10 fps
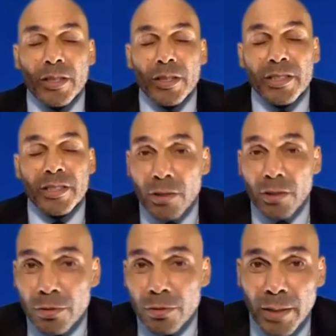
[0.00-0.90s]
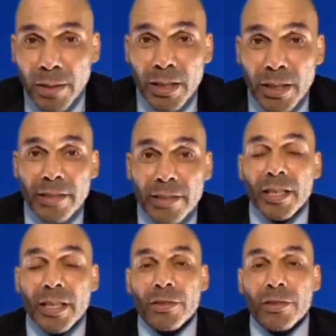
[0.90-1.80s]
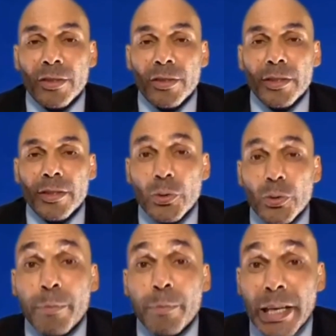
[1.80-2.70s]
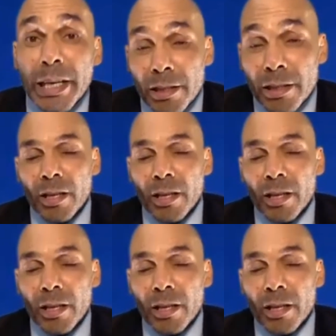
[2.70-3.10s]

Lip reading: she'd say, don't dream tonight, son. Dream big.